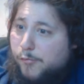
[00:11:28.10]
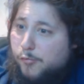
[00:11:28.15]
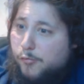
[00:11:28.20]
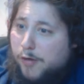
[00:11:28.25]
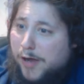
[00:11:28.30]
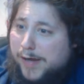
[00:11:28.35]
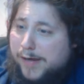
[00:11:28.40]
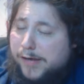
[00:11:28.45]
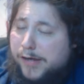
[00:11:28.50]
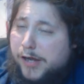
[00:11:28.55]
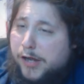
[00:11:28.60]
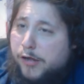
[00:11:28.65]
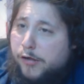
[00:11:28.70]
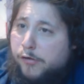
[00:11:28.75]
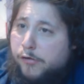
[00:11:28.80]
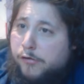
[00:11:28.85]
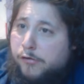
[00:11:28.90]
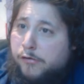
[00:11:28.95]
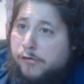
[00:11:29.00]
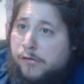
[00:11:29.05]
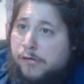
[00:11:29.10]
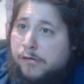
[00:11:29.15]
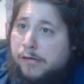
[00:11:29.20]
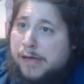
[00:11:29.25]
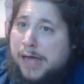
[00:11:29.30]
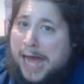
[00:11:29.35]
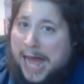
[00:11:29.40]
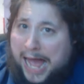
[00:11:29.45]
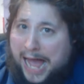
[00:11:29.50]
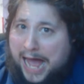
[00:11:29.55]
when you
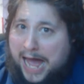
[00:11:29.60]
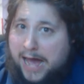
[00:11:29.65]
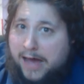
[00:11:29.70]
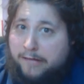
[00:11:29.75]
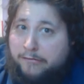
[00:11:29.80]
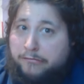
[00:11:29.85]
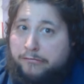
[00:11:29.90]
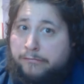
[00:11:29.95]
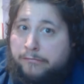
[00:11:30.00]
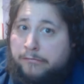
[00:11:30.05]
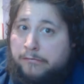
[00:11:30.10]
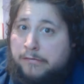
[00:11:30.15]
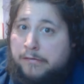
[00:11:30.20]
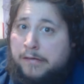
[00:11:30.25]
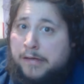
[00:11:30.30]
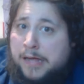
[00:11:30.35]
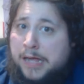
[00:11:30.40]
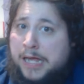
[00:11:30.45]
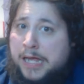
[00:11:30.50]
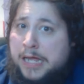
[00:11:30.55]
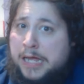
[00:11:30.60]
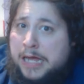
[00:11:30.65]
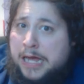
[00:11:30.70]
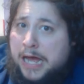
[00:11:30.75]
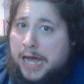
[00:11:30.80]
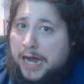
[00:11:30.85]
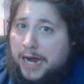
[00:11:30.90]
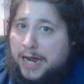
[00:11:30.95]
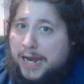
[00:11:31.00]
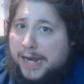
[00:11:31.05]
have
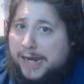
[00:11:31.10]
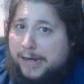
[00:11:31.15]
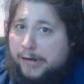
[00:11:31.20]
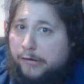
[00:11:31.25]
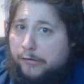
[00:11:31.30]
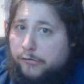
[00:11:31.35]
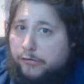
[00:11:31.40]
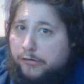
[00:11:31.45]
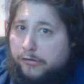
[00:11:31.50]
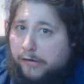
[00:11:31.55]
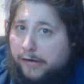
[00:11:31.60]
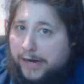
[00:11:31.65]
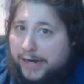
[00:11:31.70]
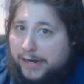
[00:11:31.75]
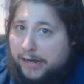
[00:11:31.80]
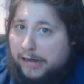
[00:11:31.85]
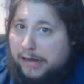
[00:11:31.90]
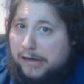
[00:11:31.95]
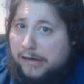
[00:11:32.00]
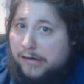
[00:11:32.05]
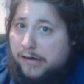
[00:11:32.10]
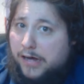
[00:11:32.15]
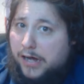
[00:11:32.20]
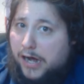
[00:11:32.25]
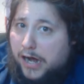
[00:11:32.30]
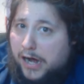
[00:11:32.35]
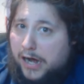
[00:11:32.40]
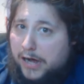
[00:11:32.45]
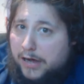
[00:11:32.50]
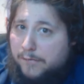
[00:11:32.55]
a clinical striker
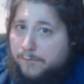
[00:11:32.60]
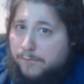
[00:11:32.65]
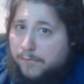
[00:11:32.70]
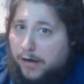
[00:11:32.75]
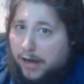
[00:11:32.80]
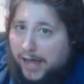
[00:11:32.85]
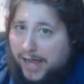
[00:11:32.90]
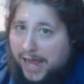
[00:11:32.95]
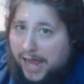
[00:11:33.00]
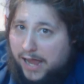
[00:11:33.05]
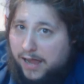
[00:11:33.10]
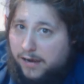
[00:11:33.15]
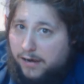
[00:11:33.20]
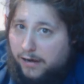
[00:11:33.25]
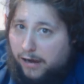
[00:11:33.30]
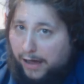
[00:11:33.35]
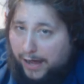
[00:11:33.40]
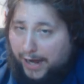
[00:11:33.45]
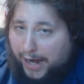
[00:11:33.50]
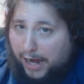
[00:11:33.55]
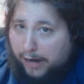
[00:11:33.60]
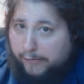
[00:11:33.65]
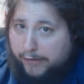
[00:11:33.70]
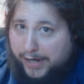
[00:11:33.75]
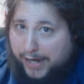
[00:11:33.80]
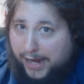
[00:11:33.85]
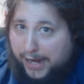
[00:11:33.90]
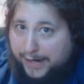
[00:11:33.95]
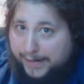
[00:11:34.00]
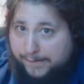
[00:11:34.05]
like Harry
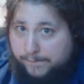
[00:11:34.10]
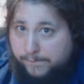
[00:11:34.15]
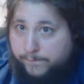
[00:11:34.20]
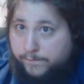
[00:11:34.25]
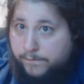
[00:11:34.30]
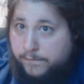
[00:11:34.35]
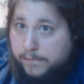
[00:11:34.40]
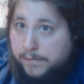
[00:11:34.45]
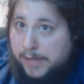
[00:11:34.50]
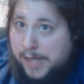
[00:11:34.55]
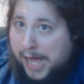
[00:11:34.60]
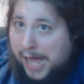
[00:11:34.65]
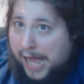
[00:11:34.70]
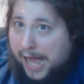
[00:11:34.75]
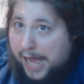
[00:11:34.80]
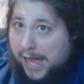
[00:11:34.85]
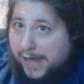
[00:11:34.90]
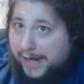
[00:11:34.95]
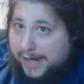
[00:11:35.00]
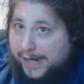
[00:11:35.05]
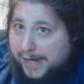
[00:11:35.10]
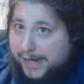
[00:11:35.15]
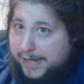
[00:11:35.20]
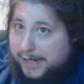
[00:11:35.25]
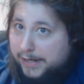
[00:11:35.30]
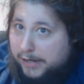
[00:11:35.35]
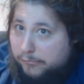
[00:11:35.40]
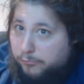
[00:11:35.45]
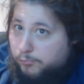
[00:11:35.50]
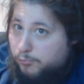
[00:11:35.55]
Kane, and
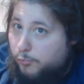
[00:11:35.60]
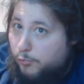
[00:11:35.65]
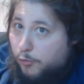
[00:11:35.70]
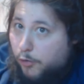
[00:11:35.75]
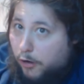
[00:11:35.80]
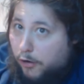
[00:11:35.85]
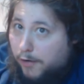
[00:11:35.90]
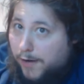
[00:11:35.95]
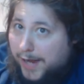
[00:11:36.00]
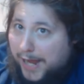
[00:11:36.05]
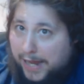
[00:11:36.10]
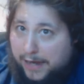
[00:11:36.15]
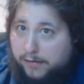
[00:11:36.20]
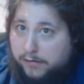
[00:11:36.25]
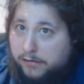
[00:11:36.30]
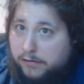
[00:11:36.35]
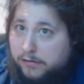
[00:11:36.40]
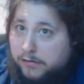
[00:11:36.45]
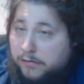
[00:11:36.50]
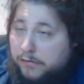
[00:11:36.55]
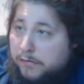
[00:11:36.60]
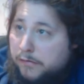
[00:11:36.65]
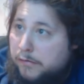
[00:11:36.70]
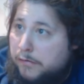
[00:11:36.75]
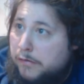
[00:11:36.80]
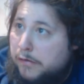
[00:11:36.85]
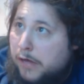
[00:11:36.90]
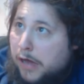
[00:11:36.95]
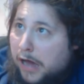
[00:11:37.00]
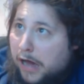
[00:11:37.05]
he gets,
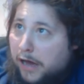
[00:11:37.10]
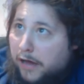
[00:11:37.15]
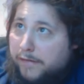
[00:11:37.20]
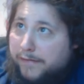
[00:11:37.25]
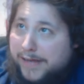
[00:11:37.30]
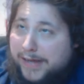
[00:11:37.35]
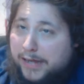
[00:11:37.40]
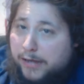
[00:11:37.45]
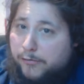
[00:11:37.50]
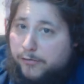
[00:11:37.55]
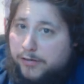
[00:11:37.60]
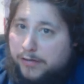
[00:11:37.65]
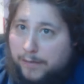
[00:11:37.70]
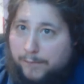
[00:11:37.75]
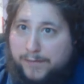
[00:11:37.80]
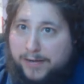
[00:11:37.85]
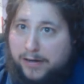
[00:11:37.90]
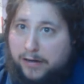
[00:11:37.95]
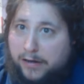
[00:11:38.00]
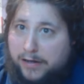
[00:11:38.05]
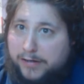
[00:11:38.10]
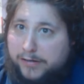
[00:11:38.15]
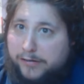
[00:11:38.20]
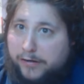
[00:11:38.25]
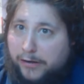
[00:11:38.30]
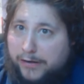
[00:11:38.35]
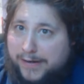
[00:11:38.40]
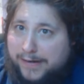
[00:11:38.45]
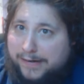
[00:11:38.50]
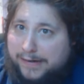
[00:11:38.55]
I think it was something like
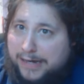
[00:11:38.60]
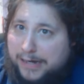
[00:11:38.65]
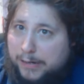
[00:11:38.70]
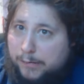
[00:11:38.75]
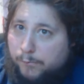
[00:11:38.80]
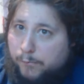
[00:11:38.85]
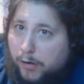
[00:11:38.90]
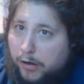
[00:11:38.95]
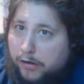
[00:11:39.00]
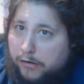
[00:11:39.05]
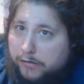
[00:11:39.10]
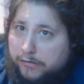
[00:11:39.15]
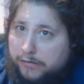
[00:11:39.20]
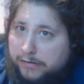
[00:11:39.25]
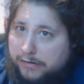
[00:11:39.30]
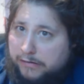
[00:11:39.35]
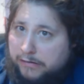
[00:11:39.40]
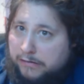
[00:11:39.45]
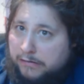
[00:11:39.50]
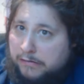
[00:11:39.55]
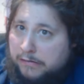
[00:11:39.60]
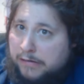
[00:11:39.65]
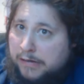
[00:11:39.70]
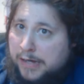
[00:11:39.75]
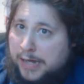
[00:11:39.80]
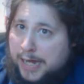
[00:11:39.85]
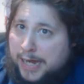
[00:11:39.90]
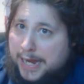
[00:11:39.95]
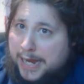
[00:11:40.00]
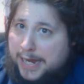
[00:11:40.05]
19 passes
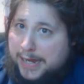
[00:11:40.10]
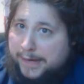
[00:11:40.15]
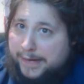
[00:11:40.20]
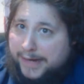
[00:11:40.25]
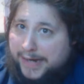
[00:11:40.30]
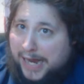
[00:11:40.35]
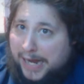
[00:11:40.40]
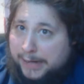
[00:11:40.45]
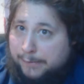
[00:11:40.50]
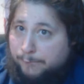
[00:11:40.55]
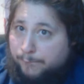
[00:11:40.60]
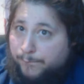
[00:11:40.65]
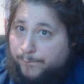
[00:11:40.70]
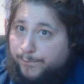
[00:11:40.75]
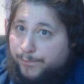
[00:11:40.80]
in the game,